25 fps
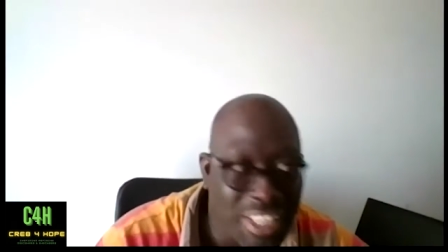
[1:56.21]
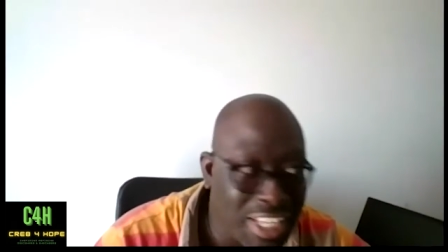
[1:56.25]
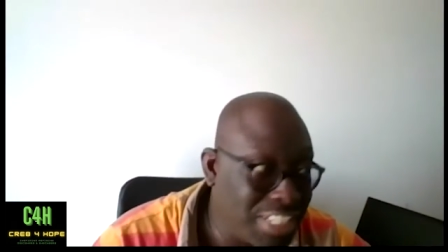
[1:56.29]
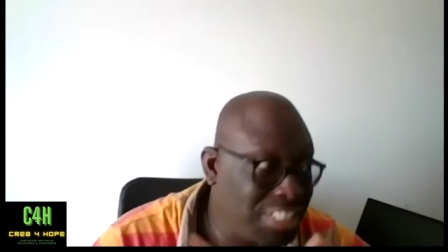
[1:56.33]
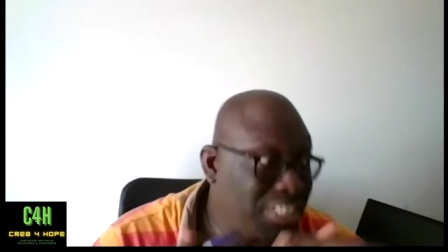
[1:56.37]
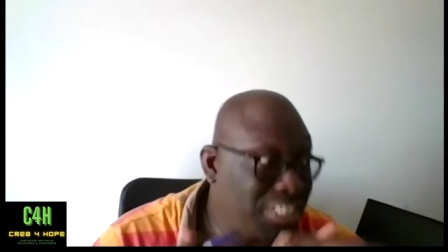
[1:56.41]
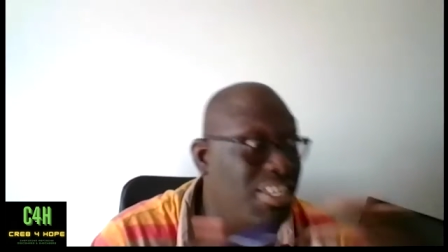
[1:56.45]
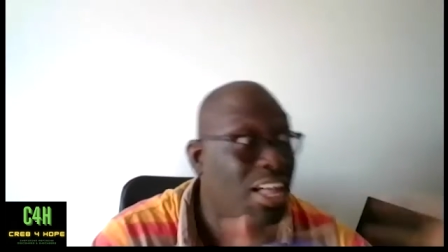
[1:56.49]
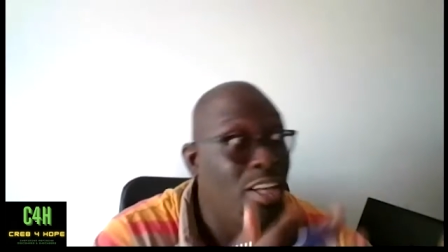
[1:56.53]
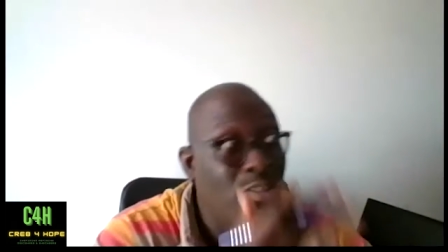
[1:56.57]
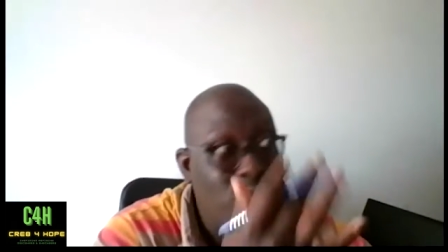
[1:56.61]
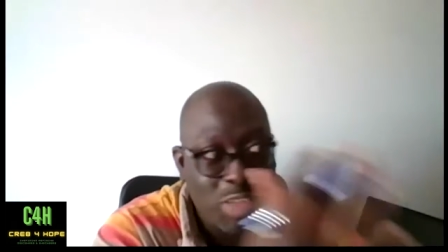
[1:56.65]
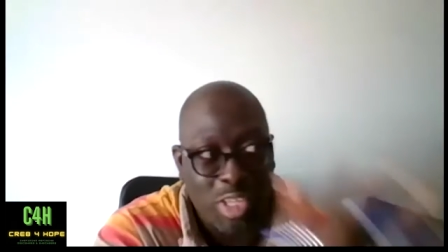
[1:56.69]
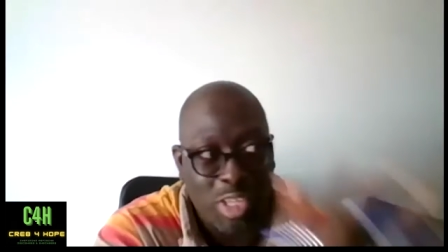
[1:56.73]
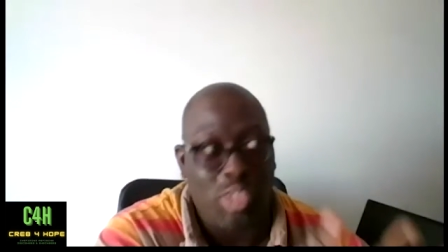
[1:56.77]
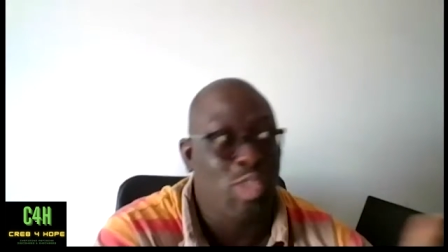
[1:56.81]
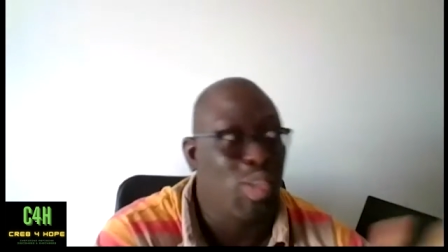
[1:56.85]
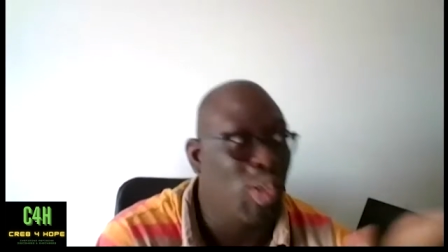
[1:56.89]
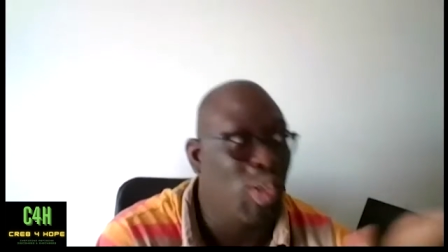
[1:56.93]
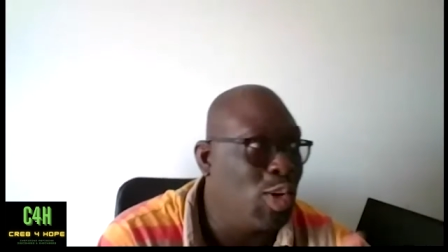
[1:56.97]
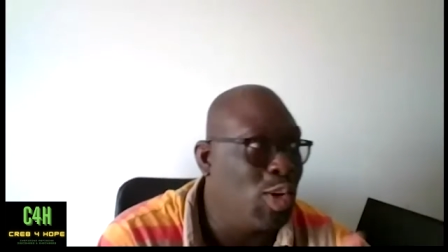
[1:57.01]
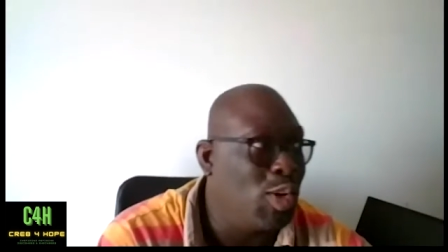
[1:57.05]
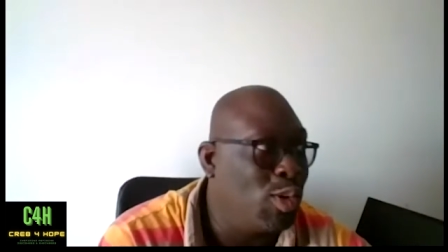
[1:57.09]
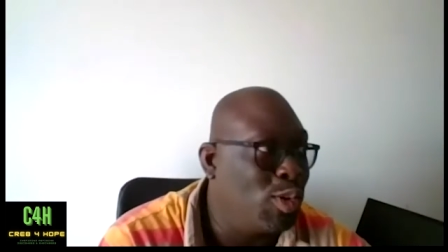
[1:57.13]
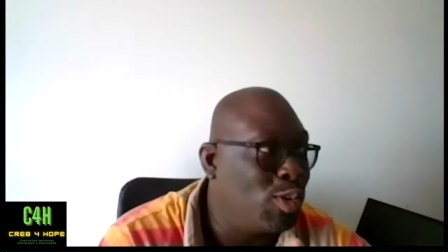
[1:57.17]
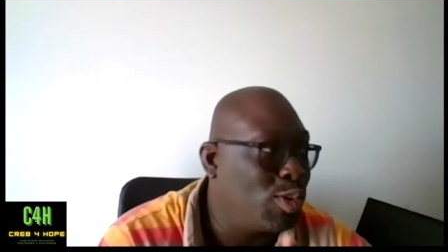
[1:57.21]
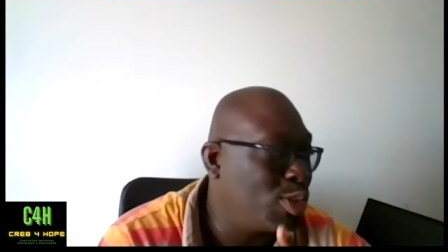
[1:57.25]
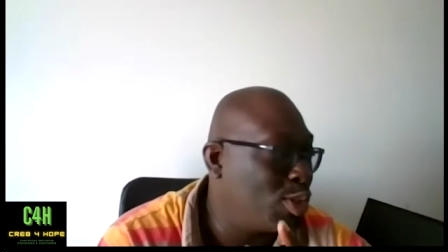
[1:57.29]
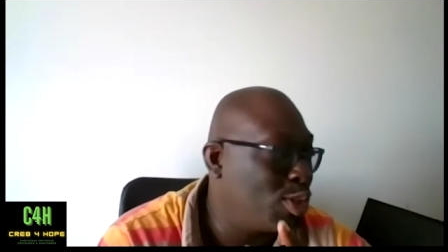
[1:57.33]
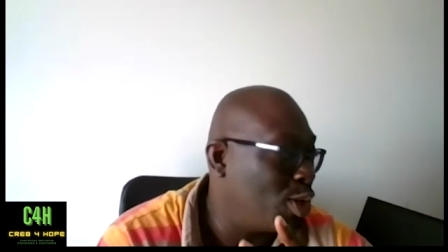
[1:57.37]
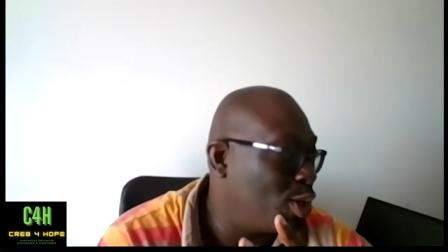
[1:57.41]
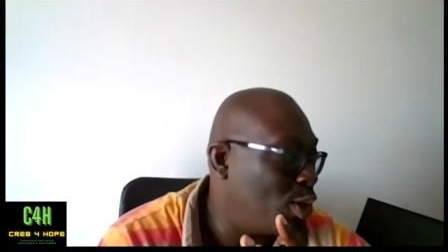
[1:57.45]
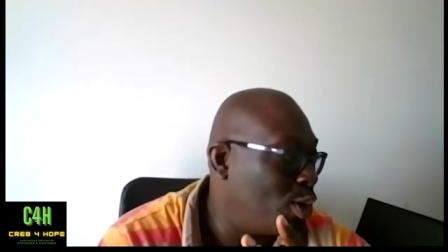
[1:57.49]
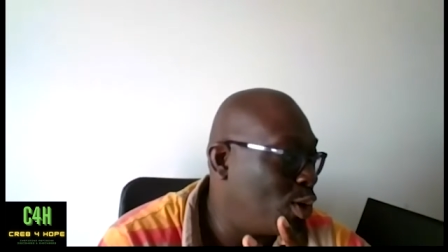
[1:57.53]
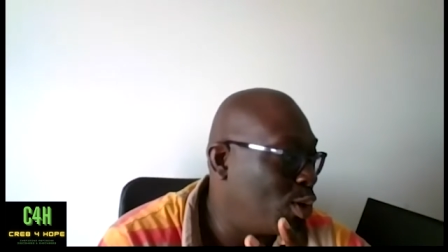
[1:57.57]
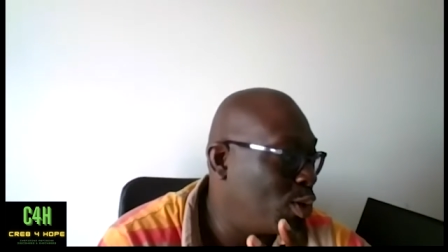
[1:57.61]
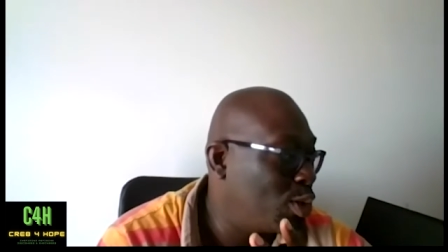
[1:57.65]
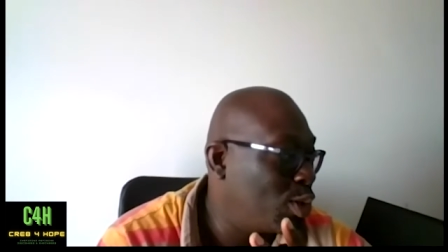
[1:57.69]
there's something to
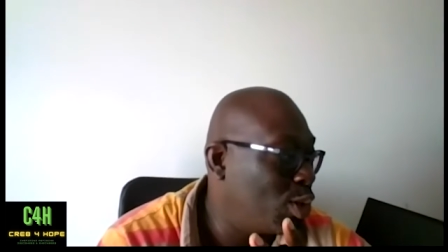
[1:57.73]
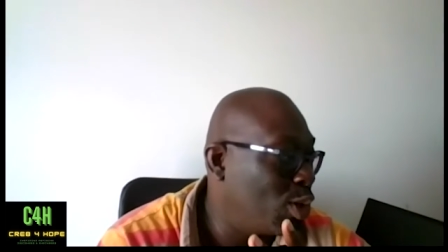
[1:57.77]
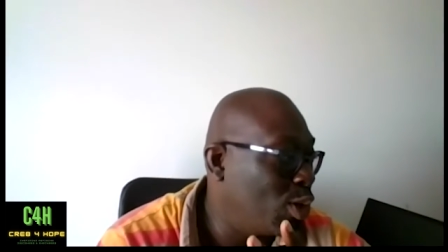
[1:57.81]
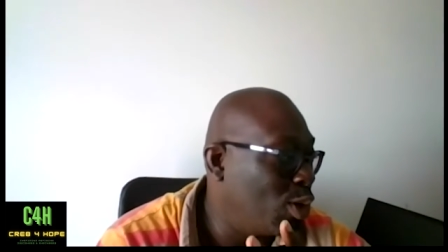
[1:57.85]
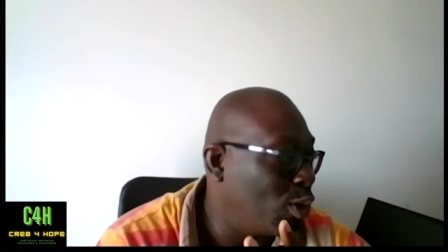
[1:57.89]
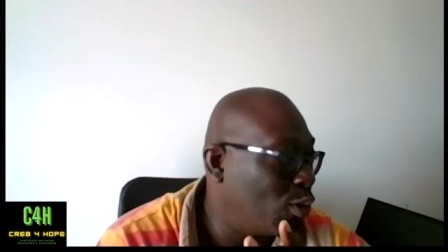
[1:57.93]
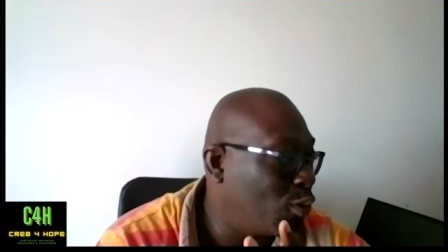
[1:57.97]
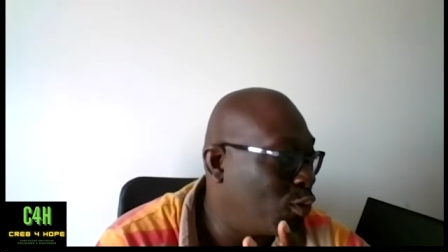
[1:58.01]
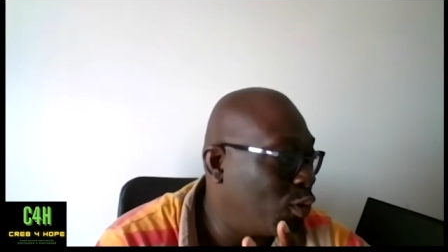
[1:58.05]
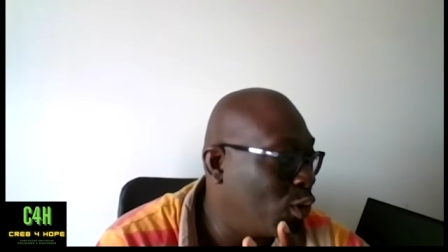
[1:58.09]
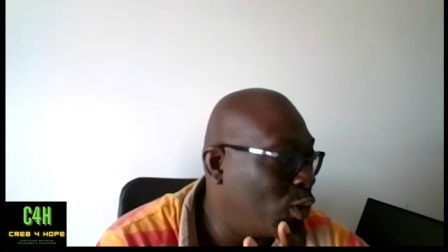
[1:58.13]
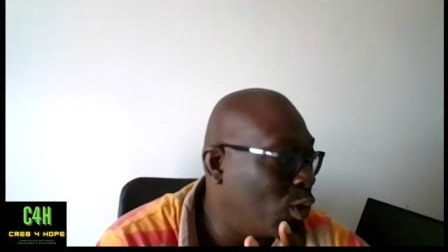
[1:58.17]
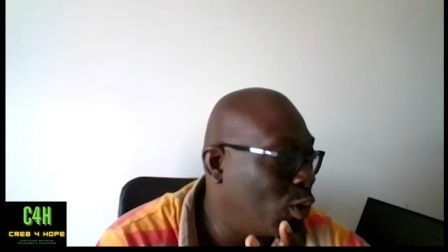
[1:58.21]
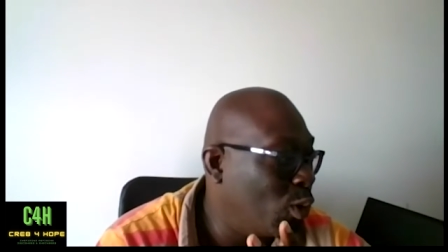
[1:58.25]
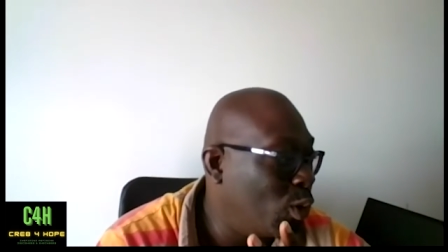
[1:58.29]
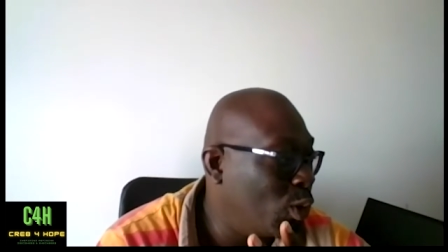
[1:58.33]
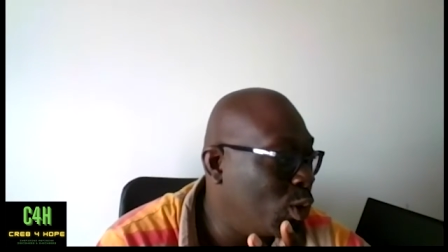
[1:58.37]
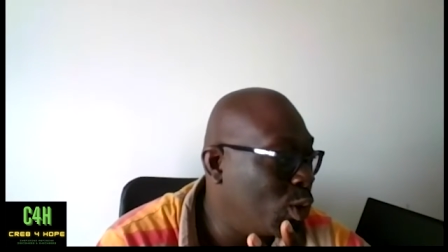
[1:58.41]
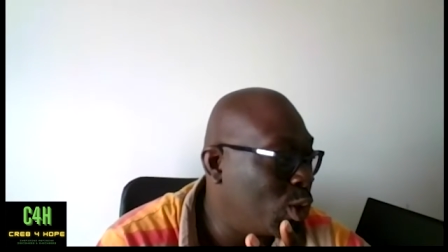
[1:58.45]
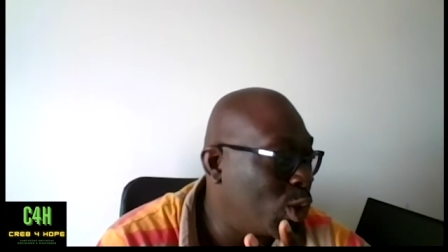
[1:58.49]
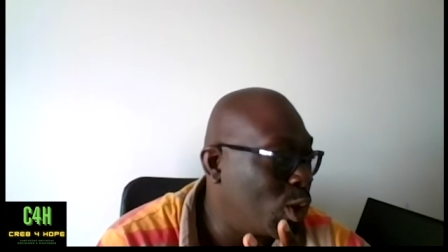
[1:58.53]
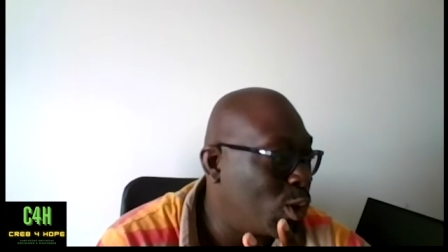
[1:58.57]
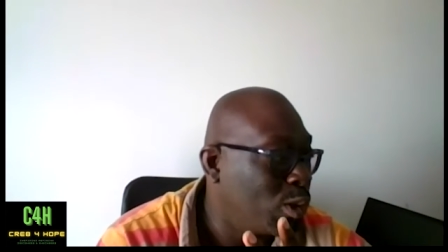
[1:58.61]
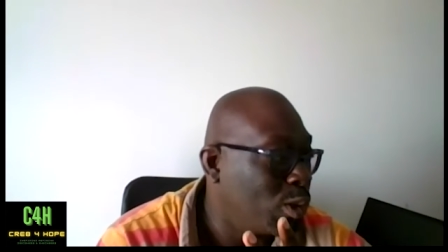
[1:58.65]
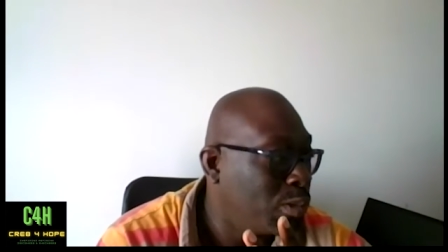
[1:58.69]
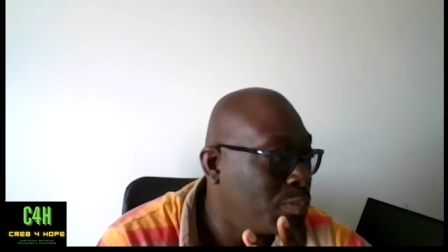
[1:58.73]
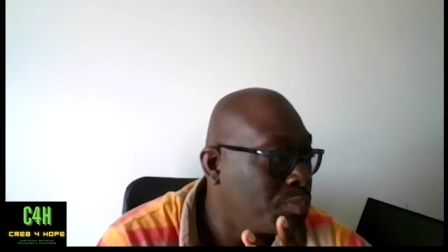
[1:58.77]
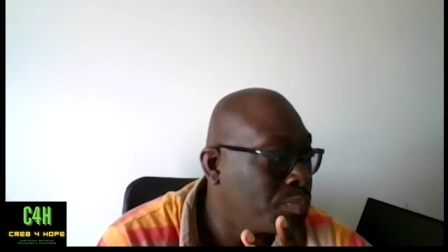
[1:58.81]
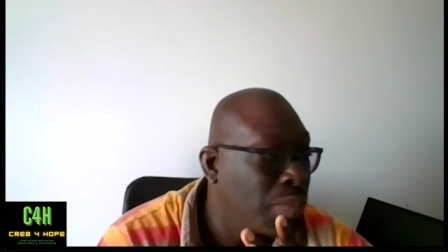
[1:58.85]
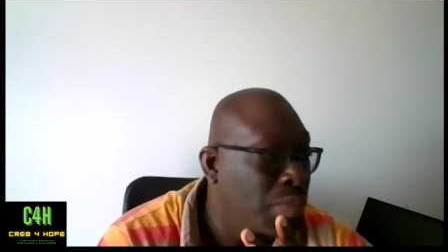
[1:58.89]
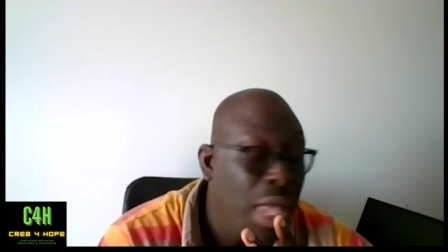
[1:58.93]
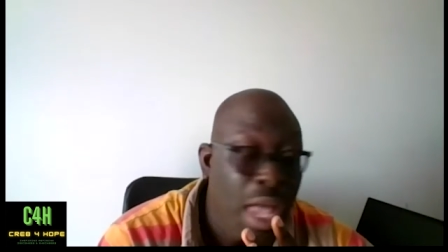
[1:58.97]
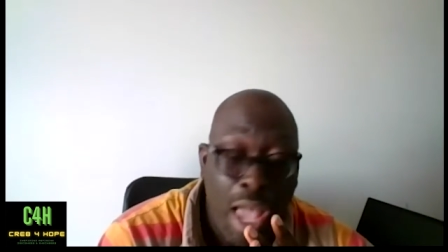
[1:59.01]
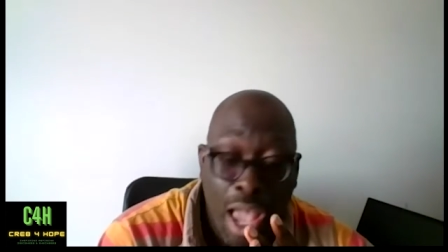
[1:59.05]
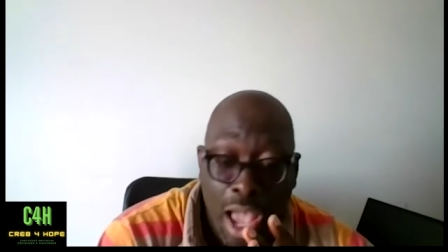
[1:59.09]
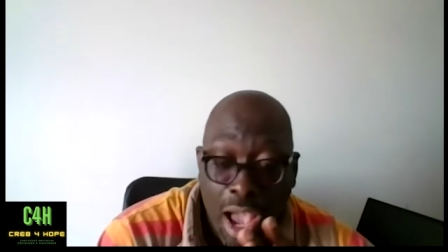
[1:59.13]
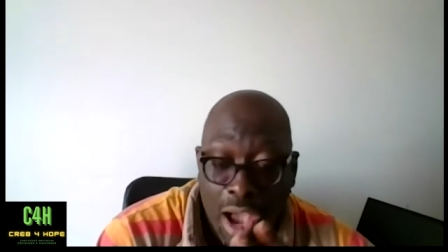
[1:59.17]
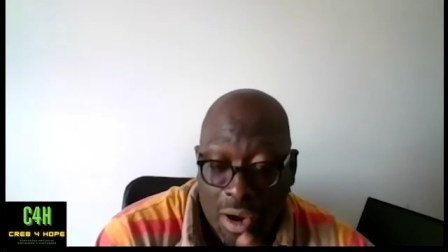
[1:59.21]
to to look forward to.
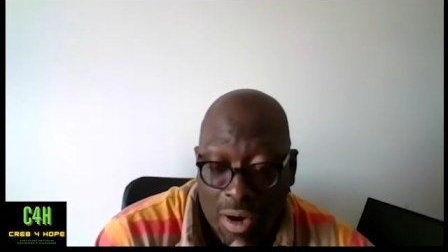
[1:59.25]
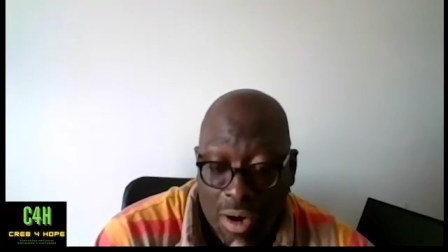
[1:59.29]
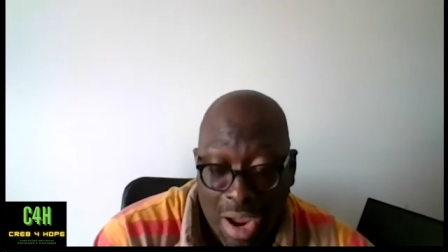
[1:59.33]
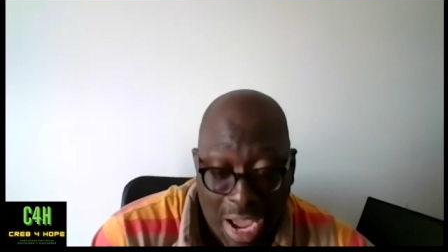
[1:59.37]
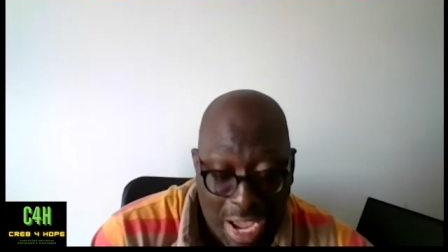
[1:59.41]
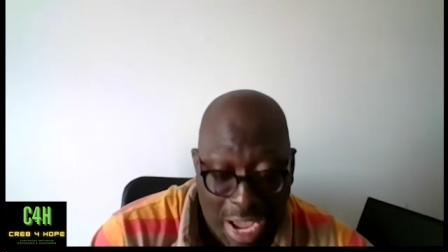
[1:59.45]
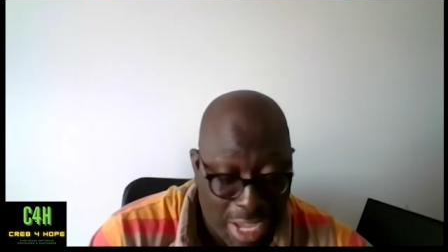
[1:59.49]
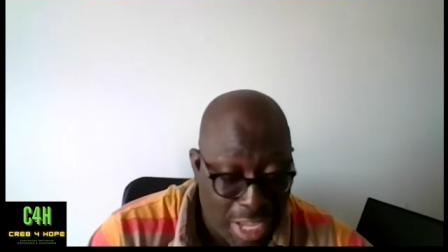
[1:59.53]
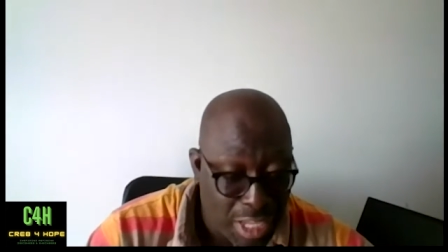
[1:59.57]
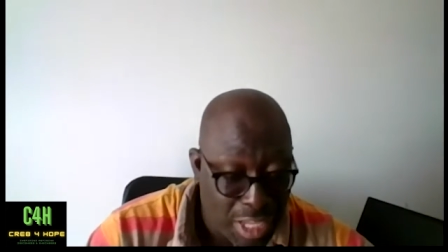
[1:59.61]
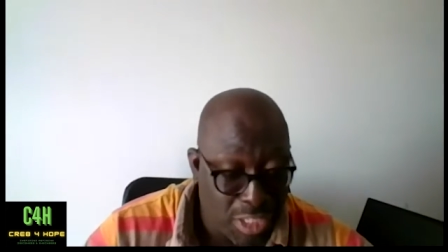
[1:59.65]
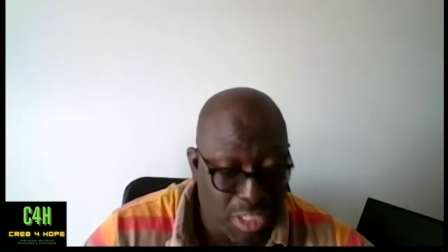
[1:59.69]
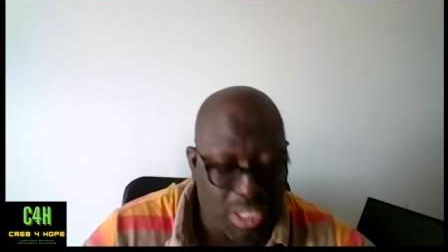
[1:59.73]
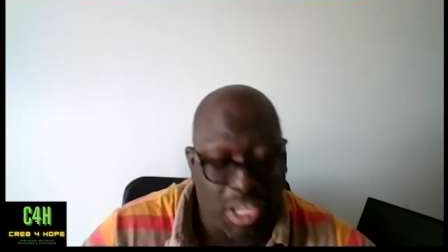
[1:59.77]
All right,